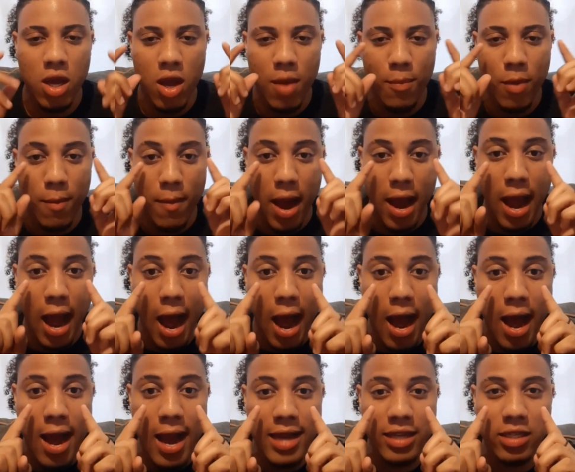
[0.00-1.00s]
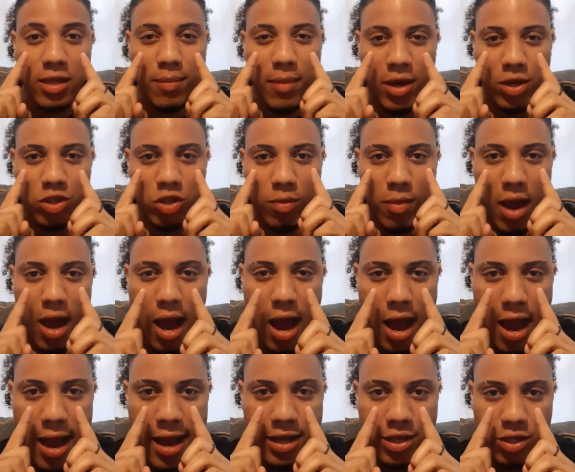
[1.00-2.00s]
but my eyes, I make sure my
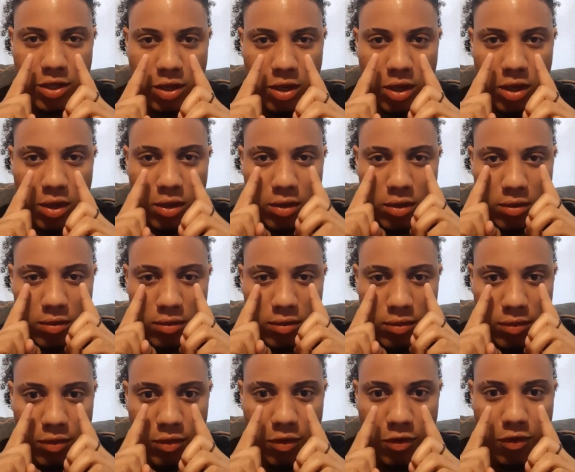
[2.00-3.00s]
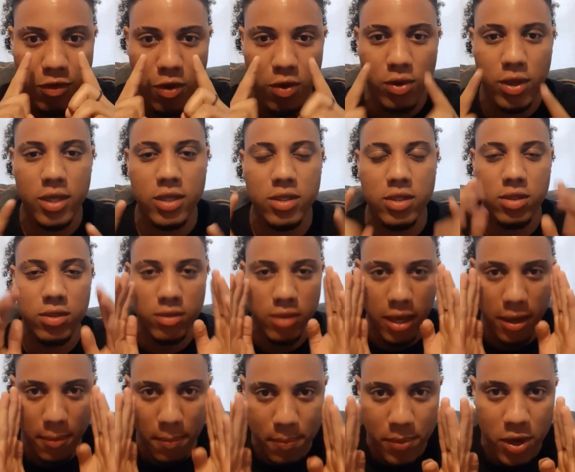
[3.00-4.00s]
eyes are focused,
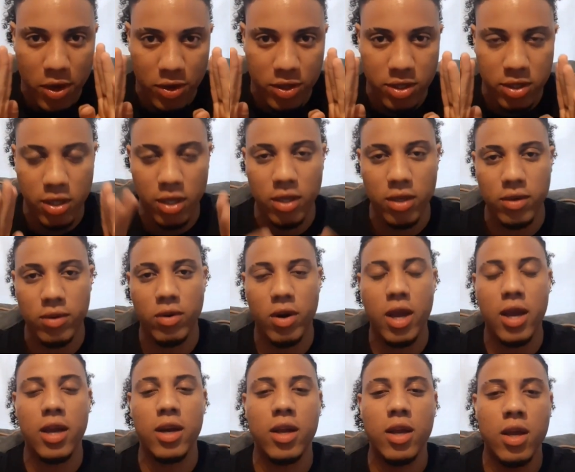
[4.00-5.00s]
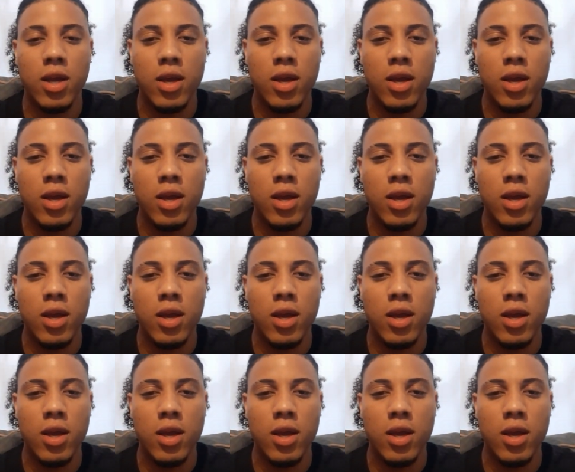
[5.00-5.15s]
like piercing, right?